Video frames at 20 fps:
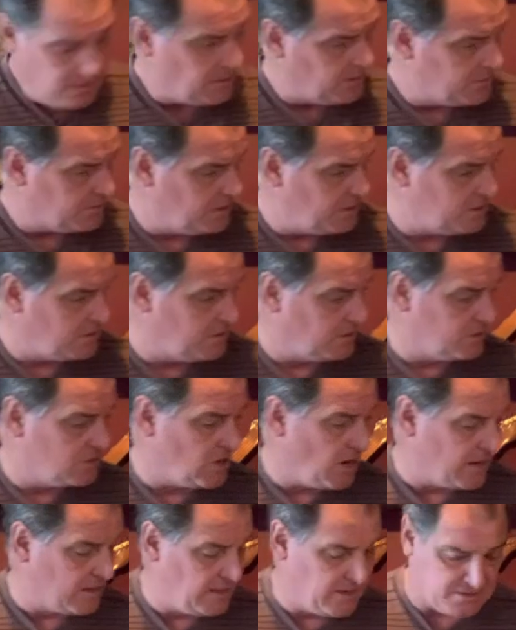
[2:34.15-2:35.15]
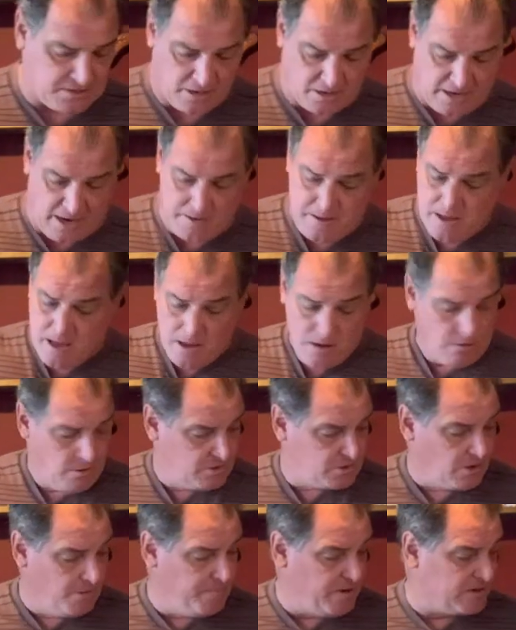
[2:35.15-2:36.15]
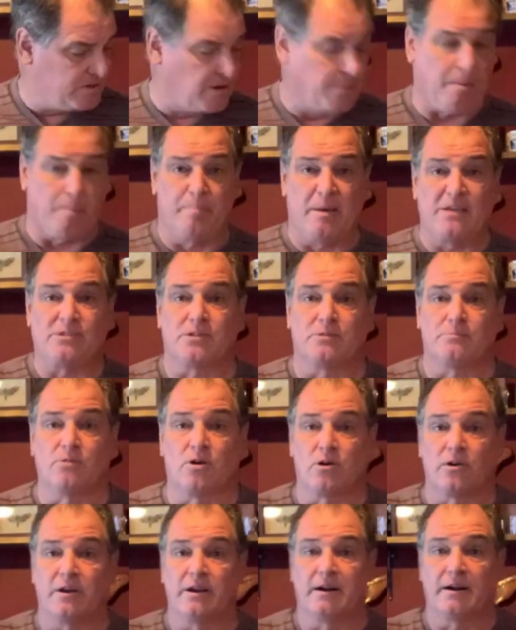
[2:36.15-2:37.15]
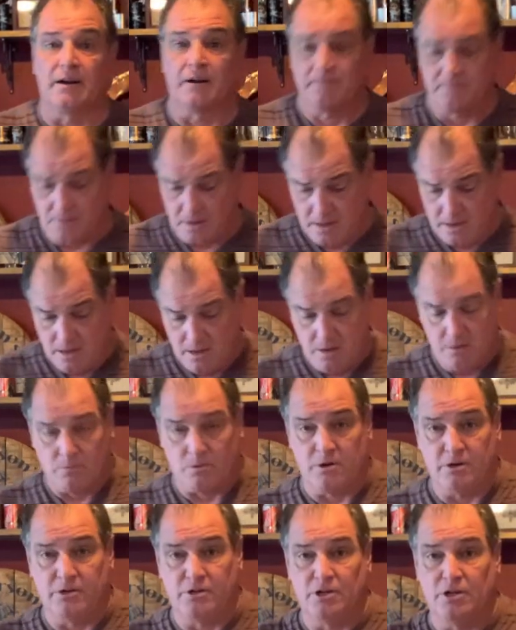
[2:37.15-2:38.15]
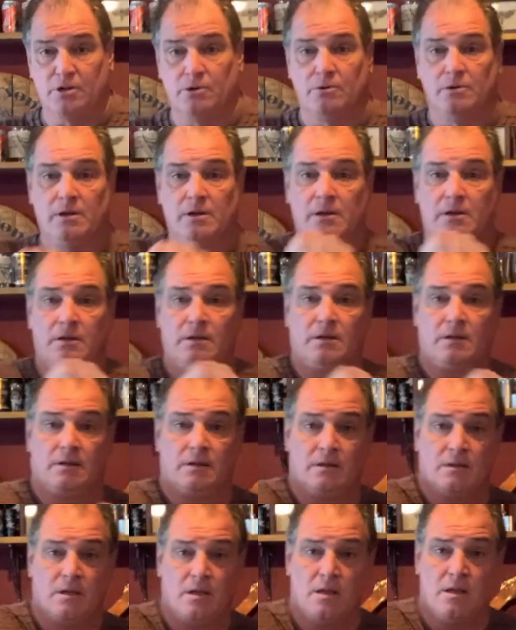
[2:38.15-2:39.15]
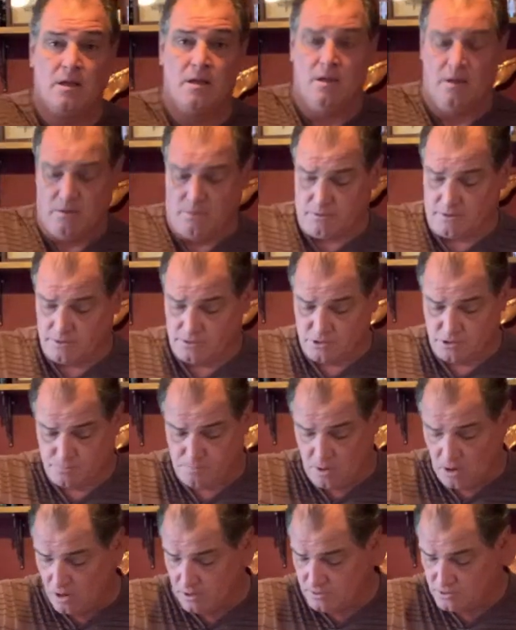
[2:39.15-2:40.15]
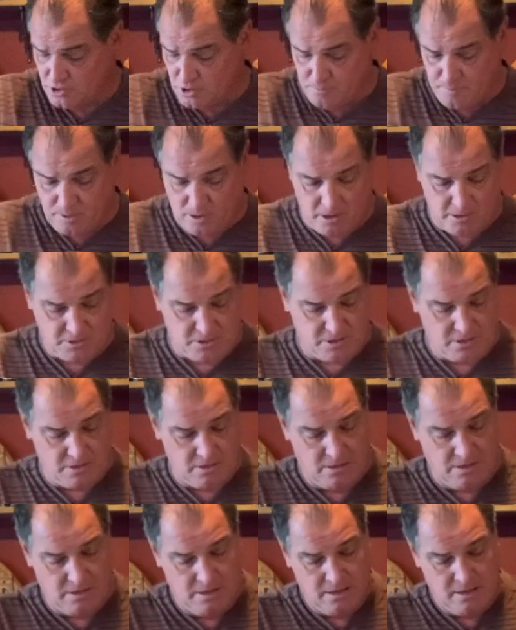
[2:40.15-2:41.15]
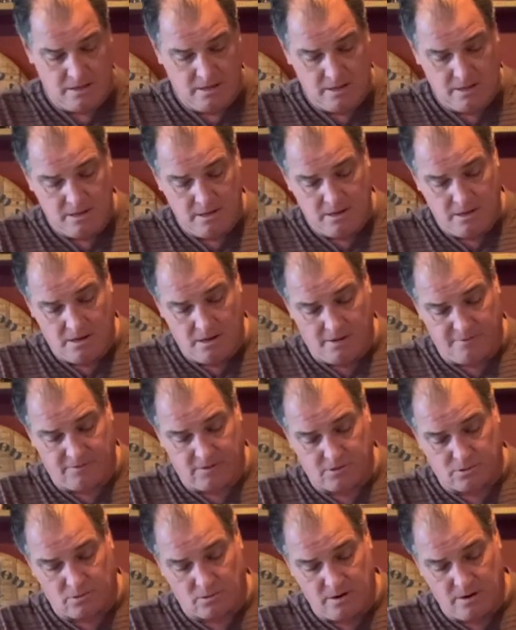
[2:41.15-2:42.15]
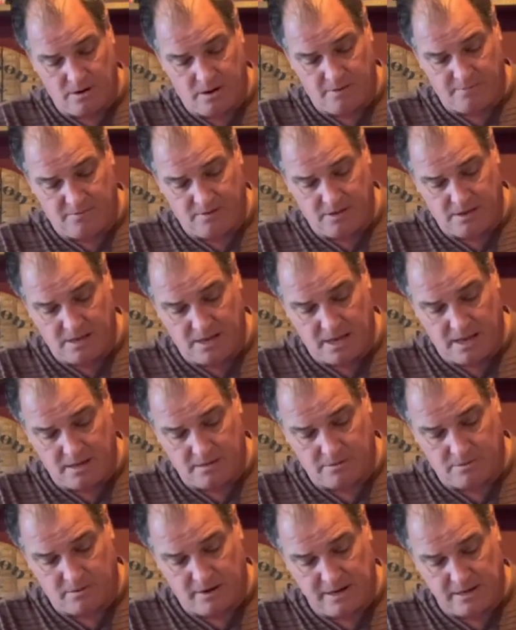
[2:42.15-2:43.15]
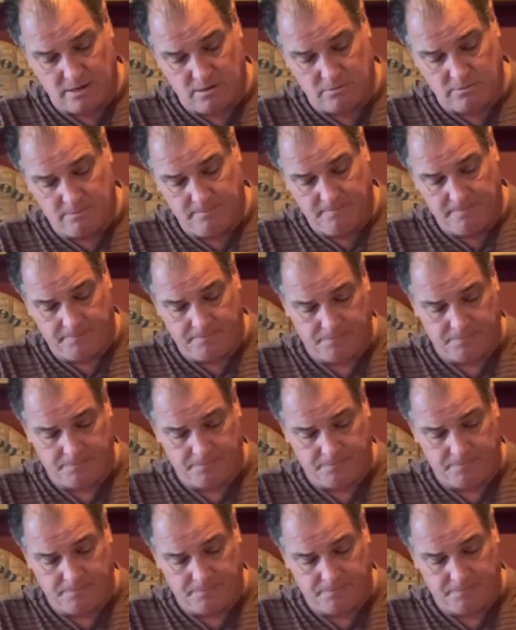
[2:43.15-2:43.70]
just decent shot glass there. Okay, we're just gonna mix up a basic margarita. Here. We're gonna do we're gonna do part two parts of the of the uh, Durango.